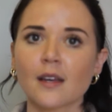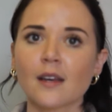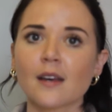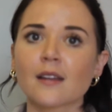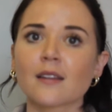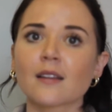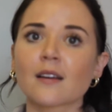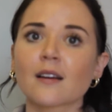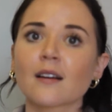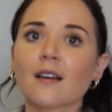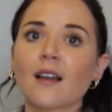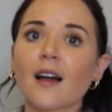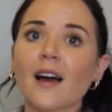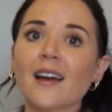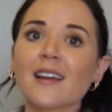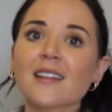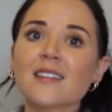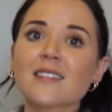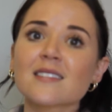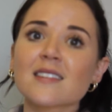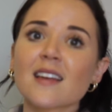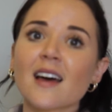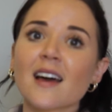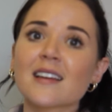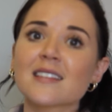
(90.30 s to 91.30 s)
The client
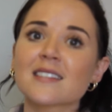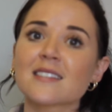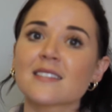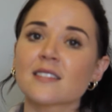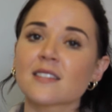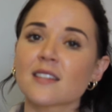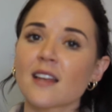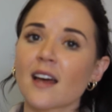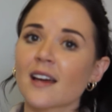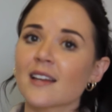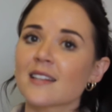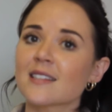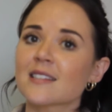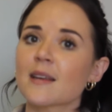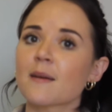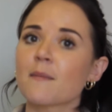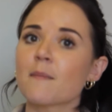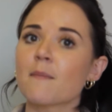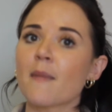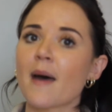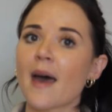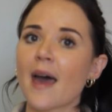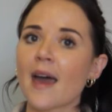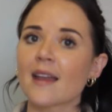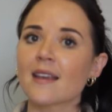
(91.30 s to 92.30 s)
signs a
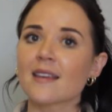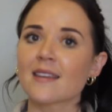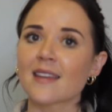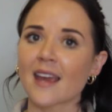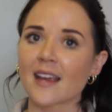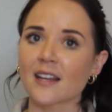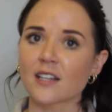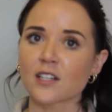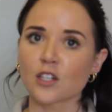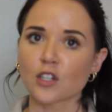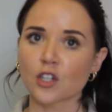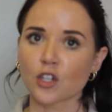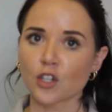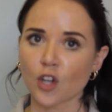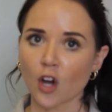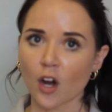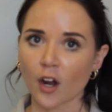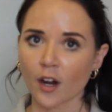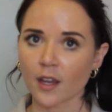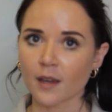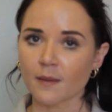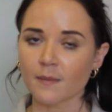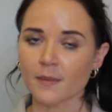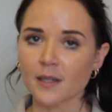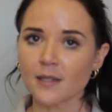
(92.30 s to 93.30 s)
mandated
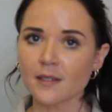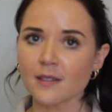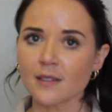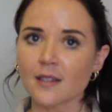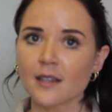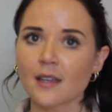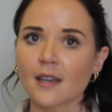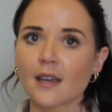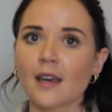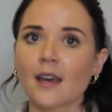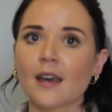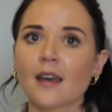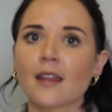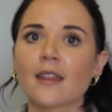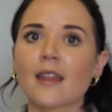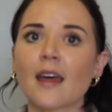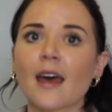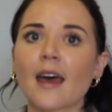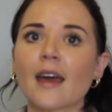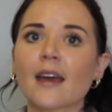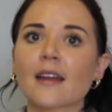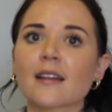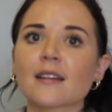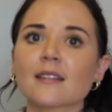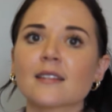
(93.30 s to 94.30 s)
document
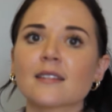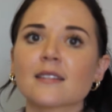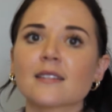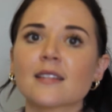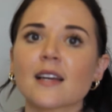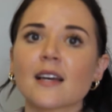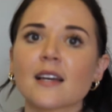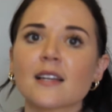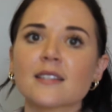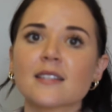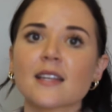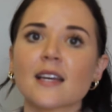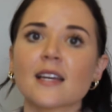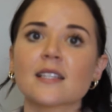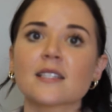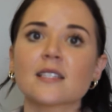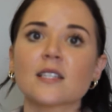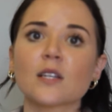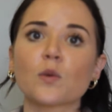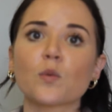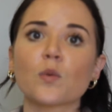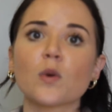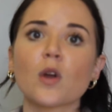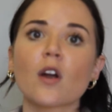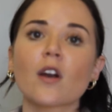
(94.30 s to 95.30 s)
that tells us
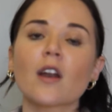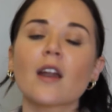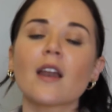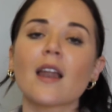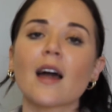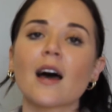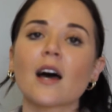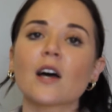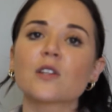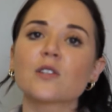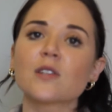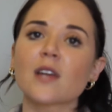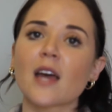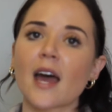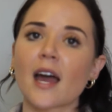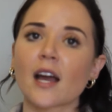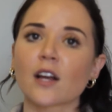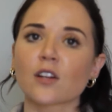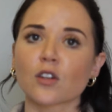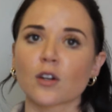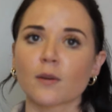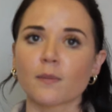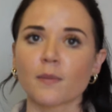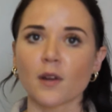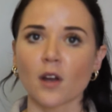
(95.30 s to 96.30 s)
that we are allowed to
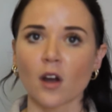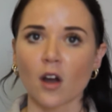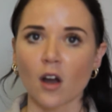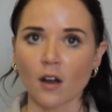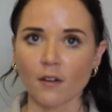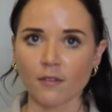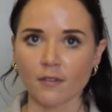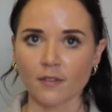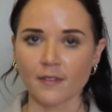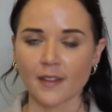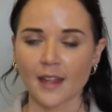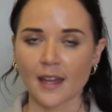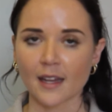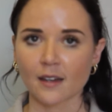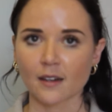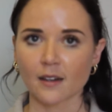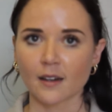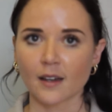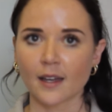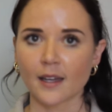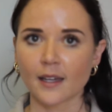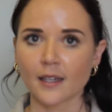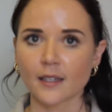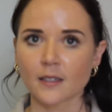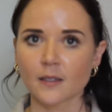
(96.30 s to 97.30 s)
act on behalf of that
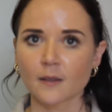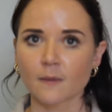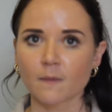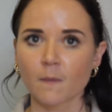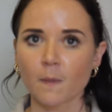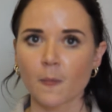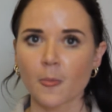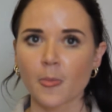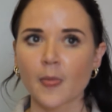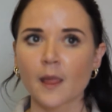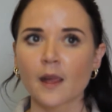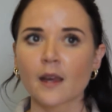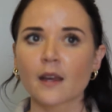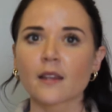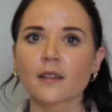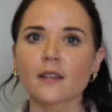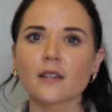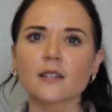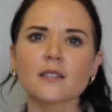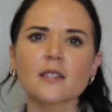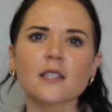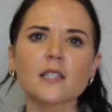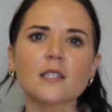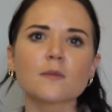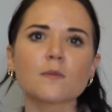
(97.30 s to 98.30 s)
client.
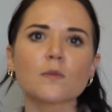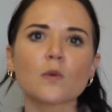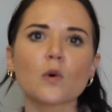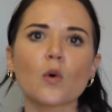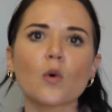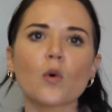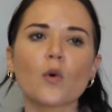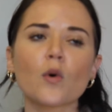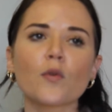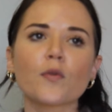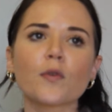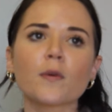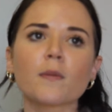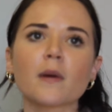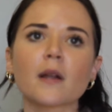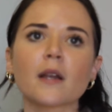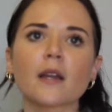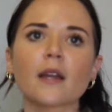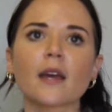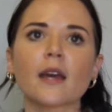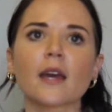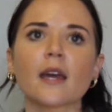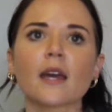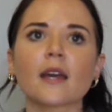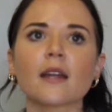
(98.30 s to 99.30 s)
This is more
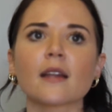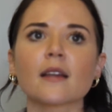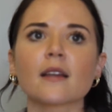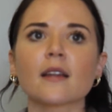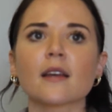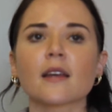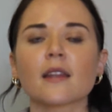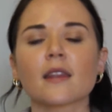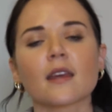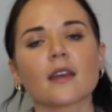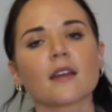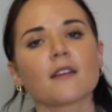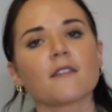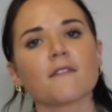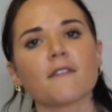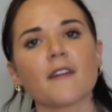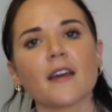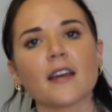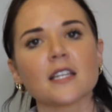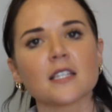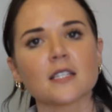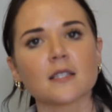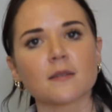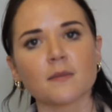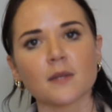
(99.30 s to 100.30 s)
familiar in the
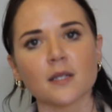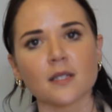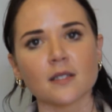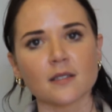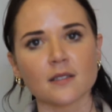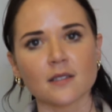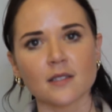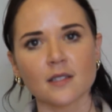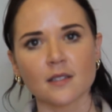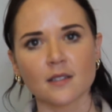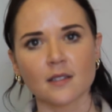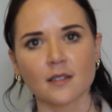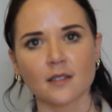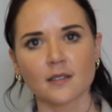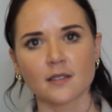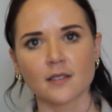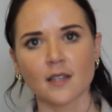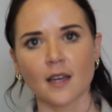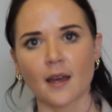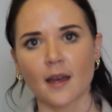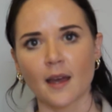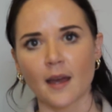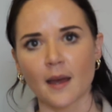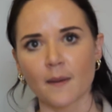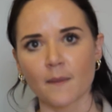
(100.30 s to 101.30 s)
investment
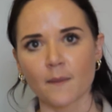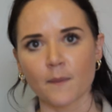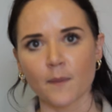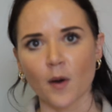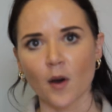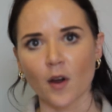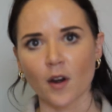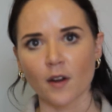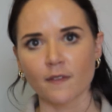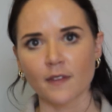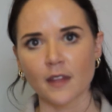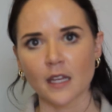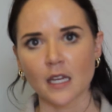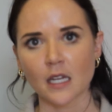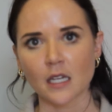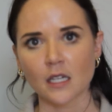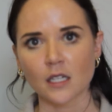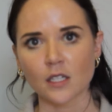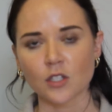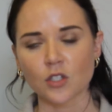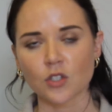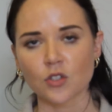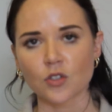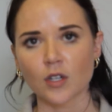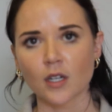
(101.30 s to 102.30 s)
part of the
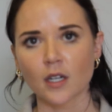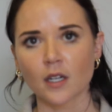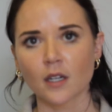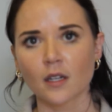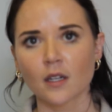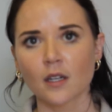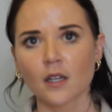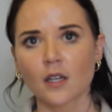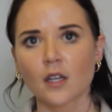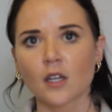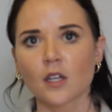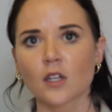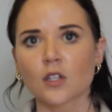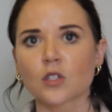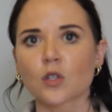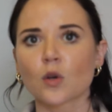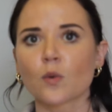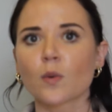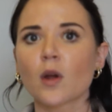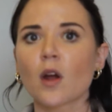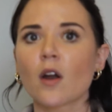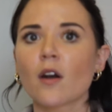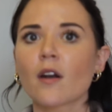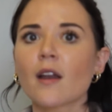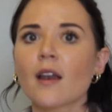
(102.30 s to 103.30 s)
industry. So
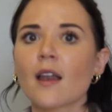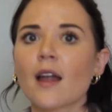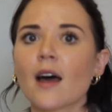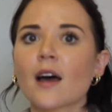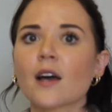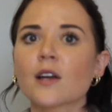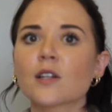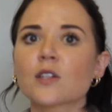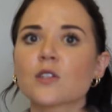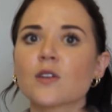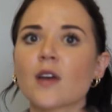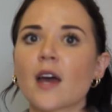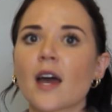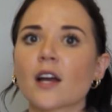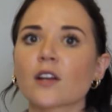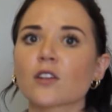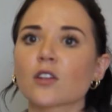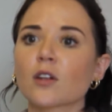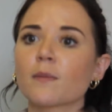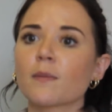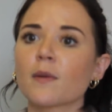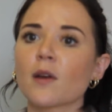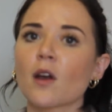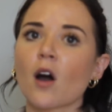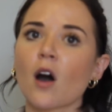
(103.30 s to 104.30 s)
we are allowed to act
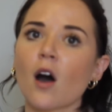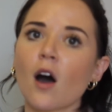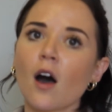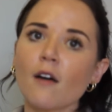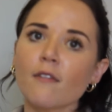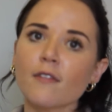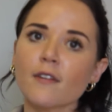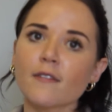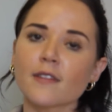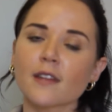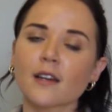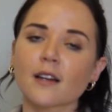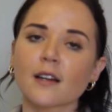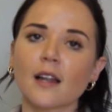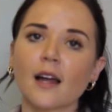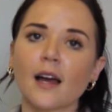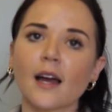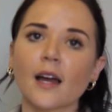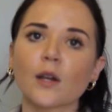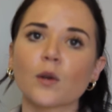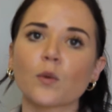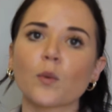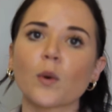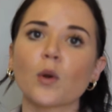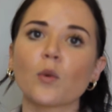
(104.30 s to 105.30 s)
on behalf of the
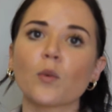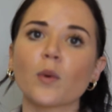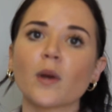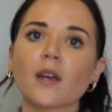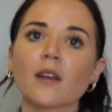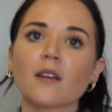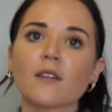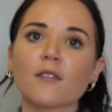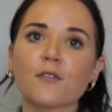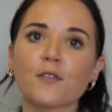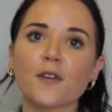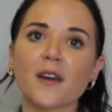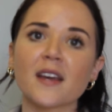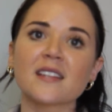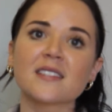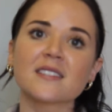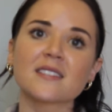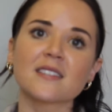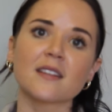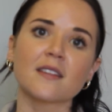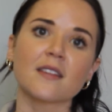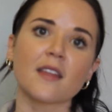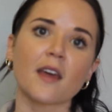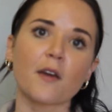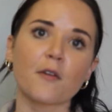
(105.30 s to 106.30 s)
client when we
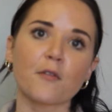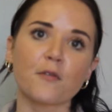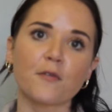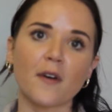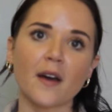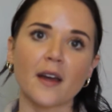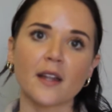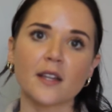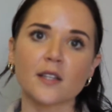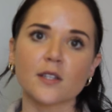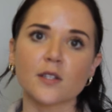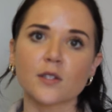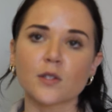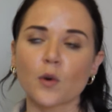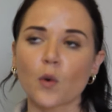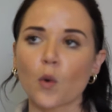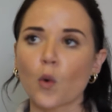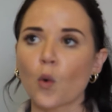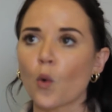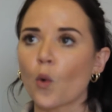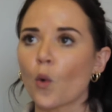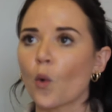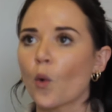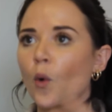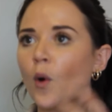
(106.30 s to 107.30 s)
invest their funds
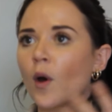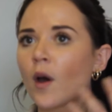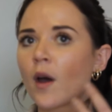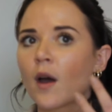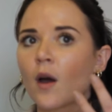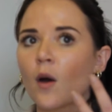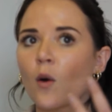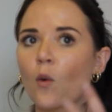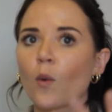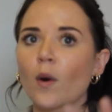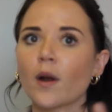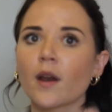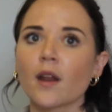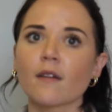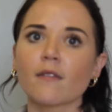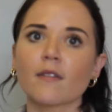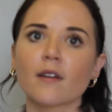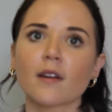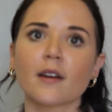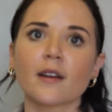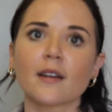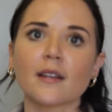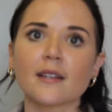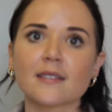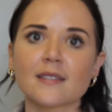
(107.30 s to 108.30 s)
or whatever
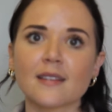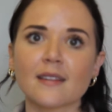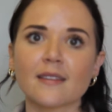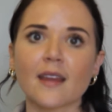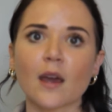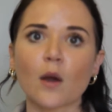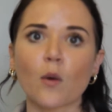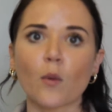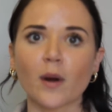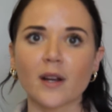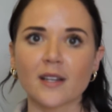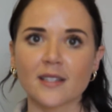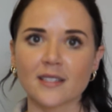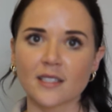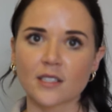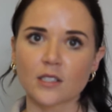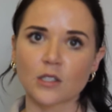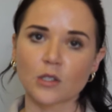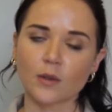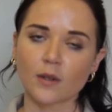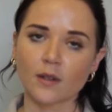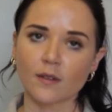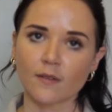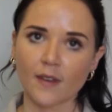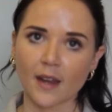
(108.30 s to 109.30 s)
it is that they want us
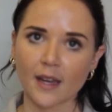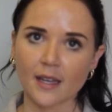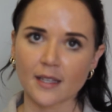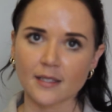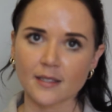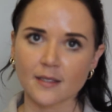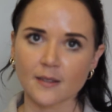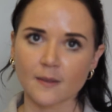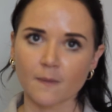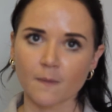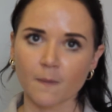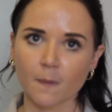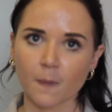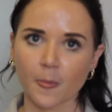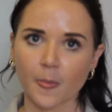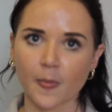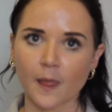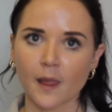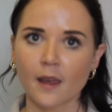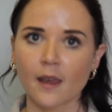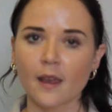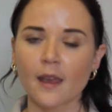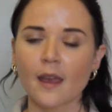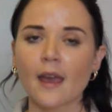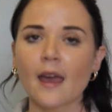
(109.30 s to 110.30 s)
to invest.
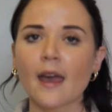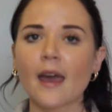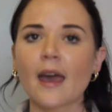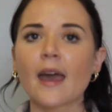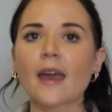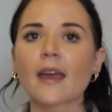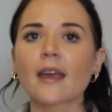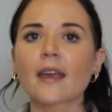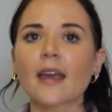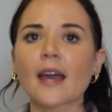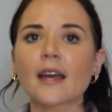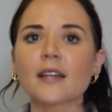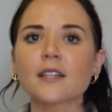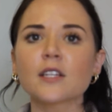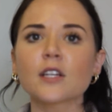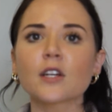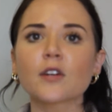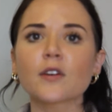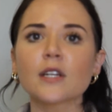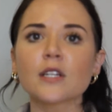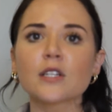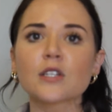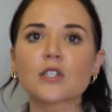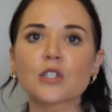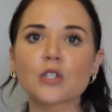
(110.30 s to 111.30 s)
A
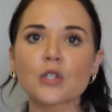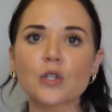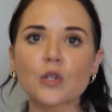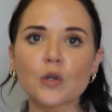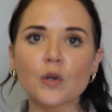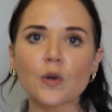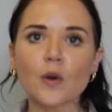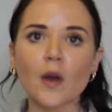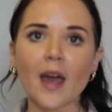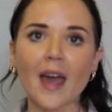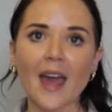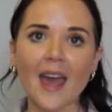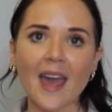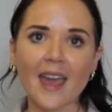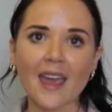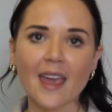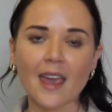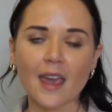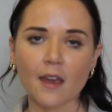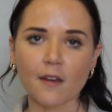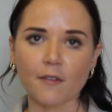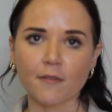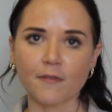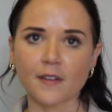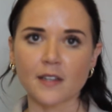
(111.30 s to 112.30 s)
category
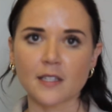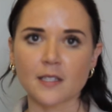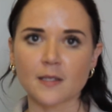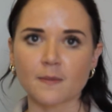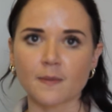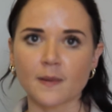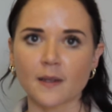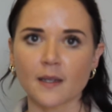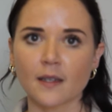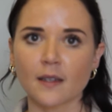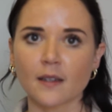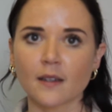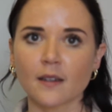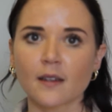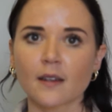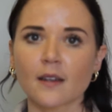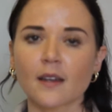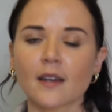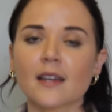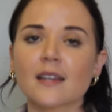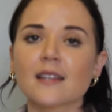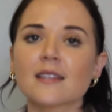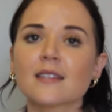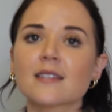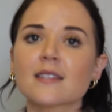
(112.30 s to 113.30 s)
2A FSP
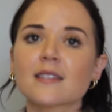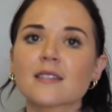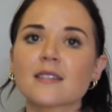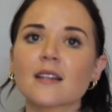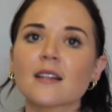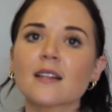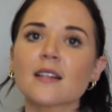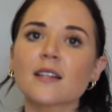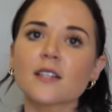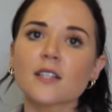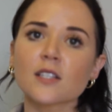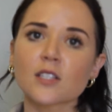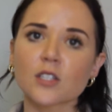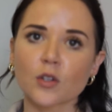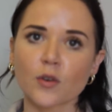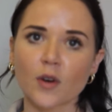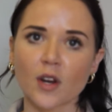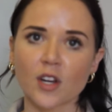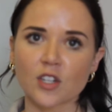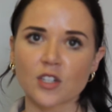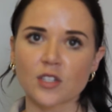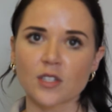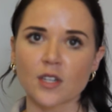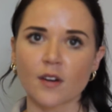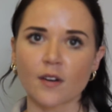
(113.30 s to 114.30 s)
is still a
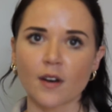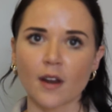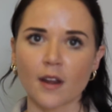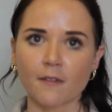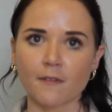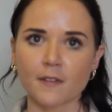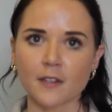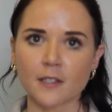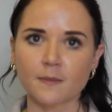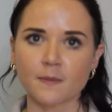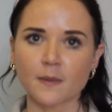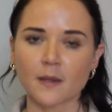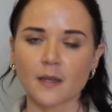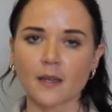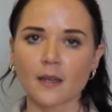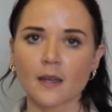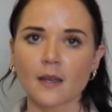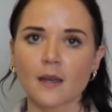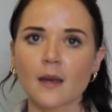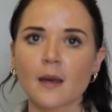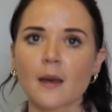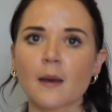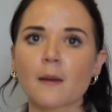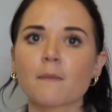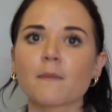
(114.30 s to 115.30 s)
discretionary FSP,
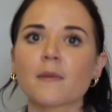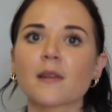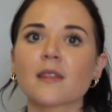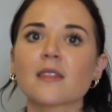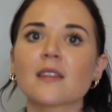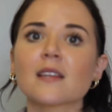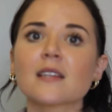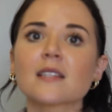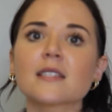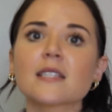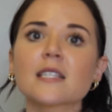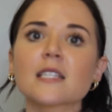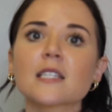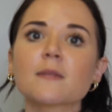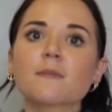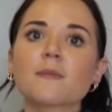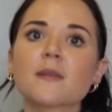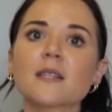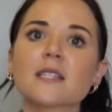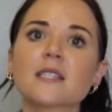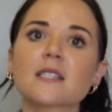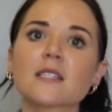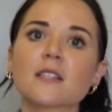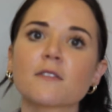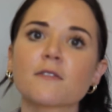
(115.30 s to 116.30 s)
but this is
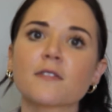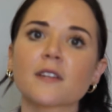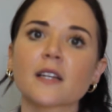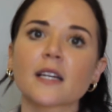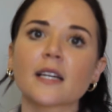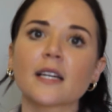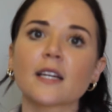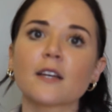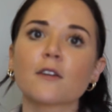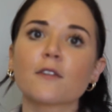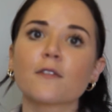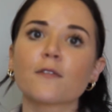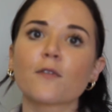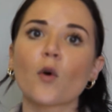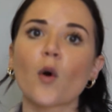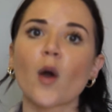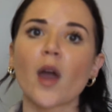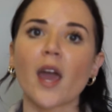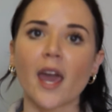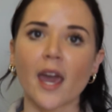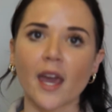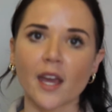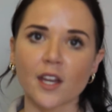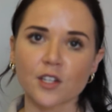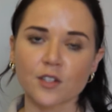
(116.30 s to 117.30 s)
specifically for
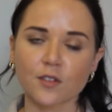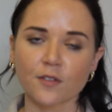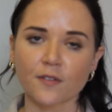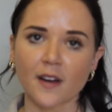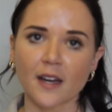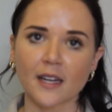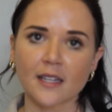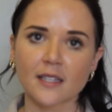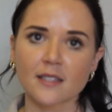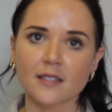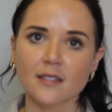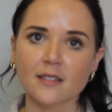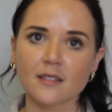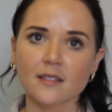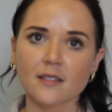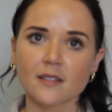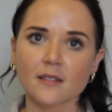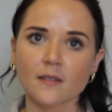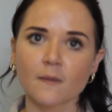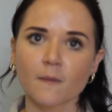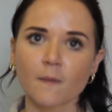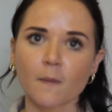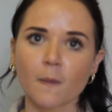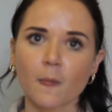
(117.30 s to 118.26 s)
hedge funds.